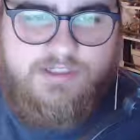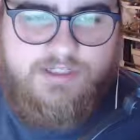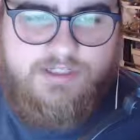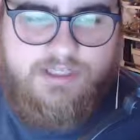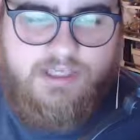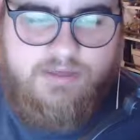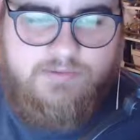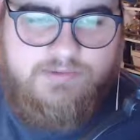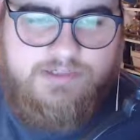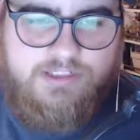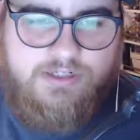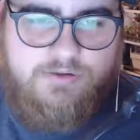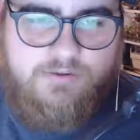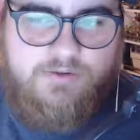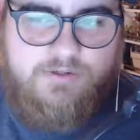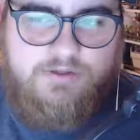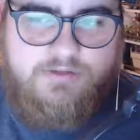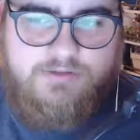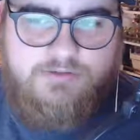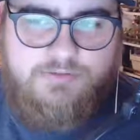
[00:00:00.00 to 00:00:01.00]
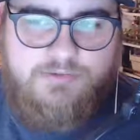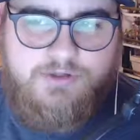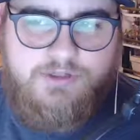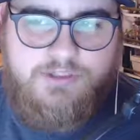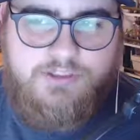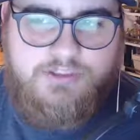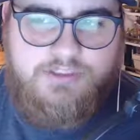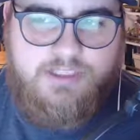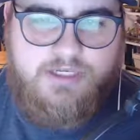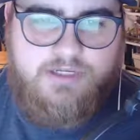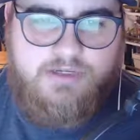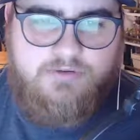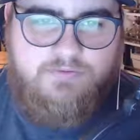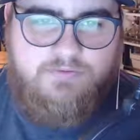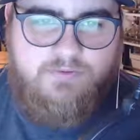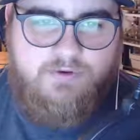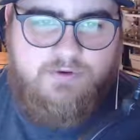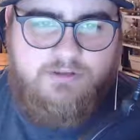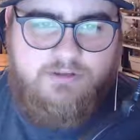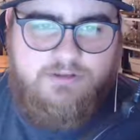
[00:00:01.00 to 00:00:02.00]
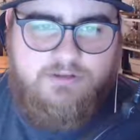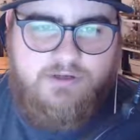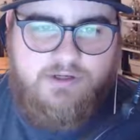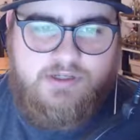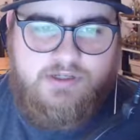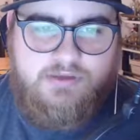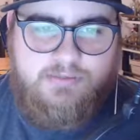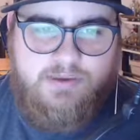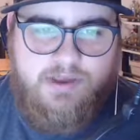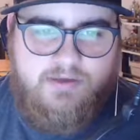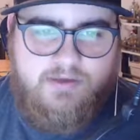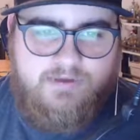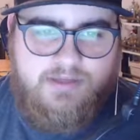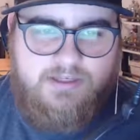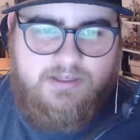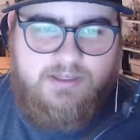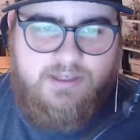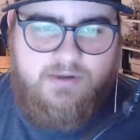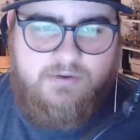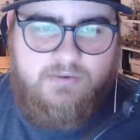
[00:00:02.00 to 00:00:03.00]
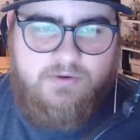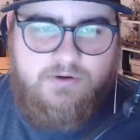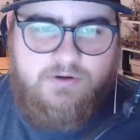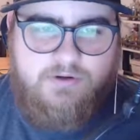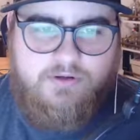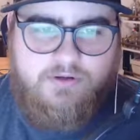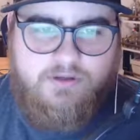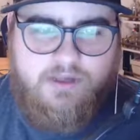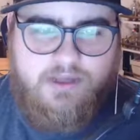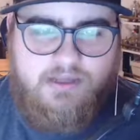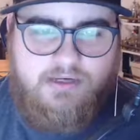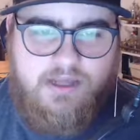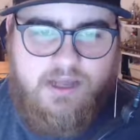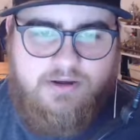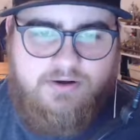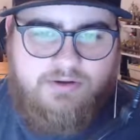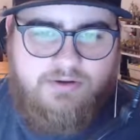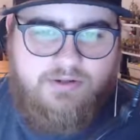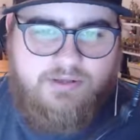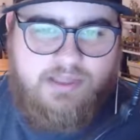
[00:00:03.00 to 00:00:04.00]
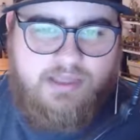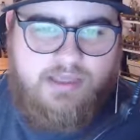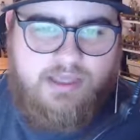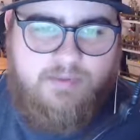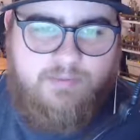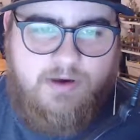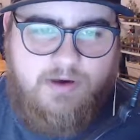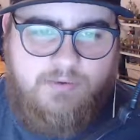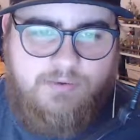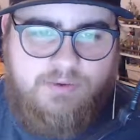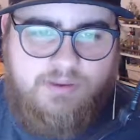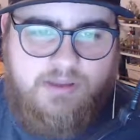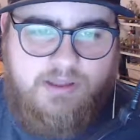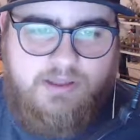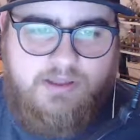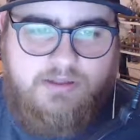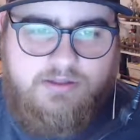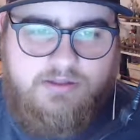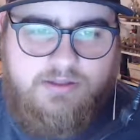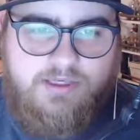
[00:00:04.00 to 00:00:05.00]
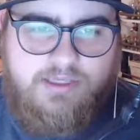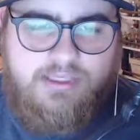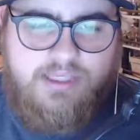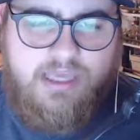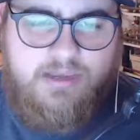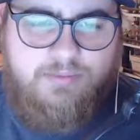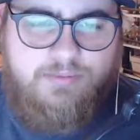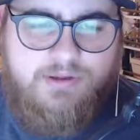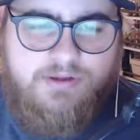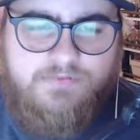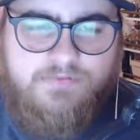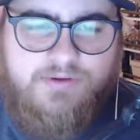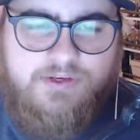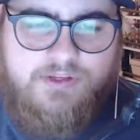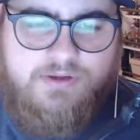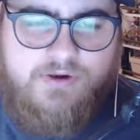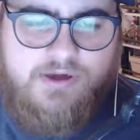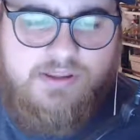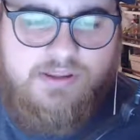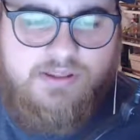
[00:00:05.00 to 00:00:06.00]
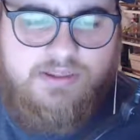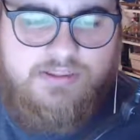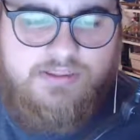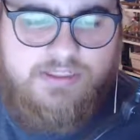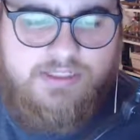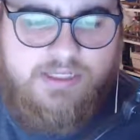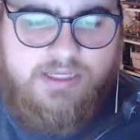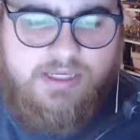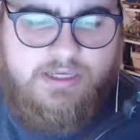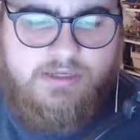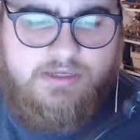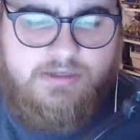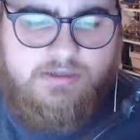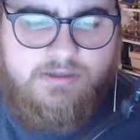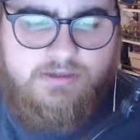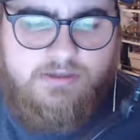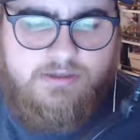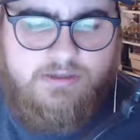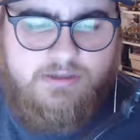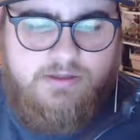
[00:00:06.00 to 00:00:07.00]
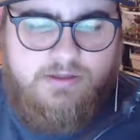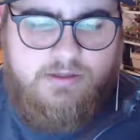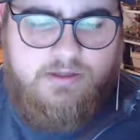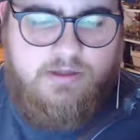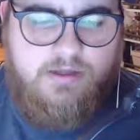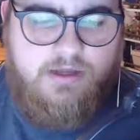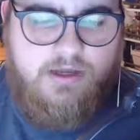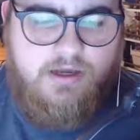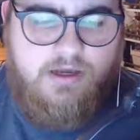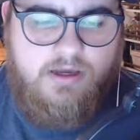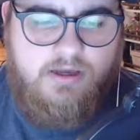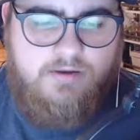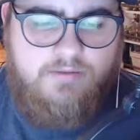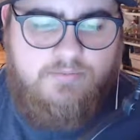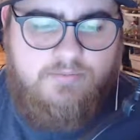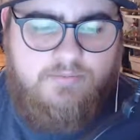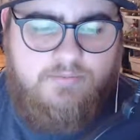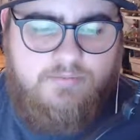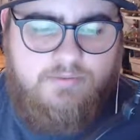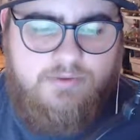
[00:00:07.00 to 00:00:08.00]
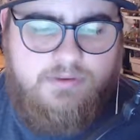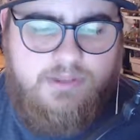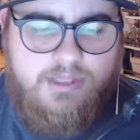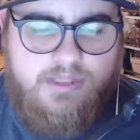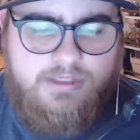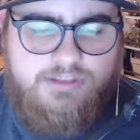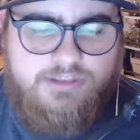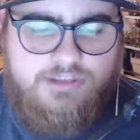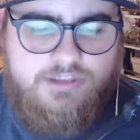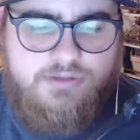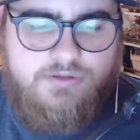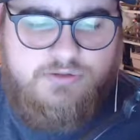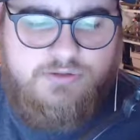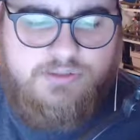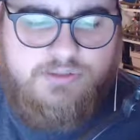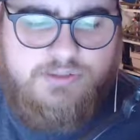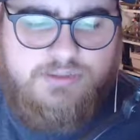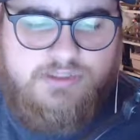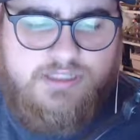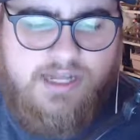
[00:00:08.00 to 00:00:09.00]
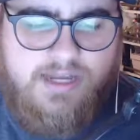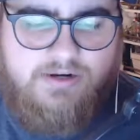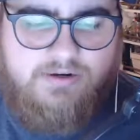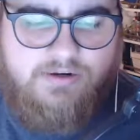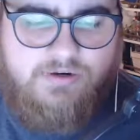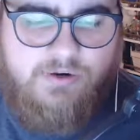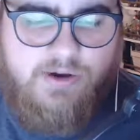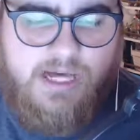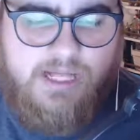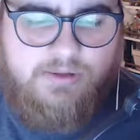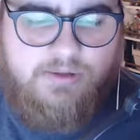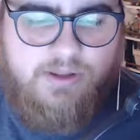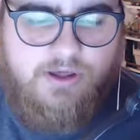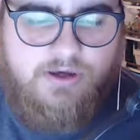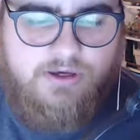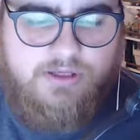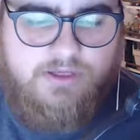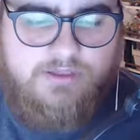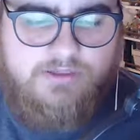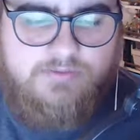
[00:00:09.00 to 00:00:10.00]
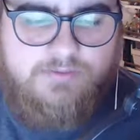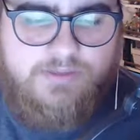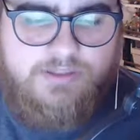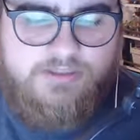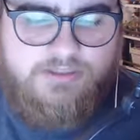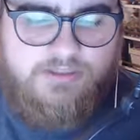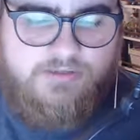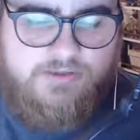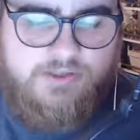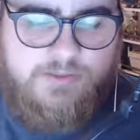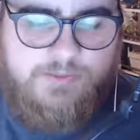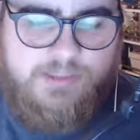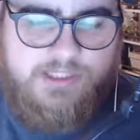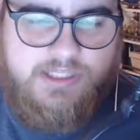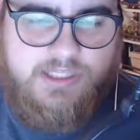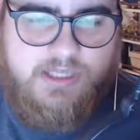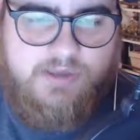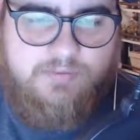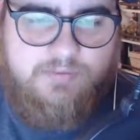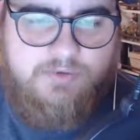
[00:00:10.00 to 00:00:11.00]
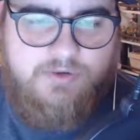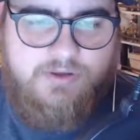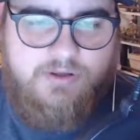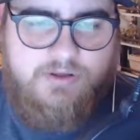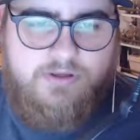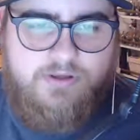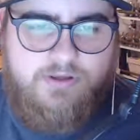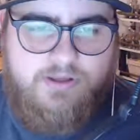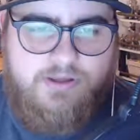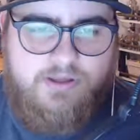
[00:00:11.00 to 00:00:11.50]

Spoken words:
I game share with is pretty excited for it, so I'll end up having it day one. I know that they came out with a gameplay video, I think today, that shows, I don't know how long it is, but it shows some of the gameplay.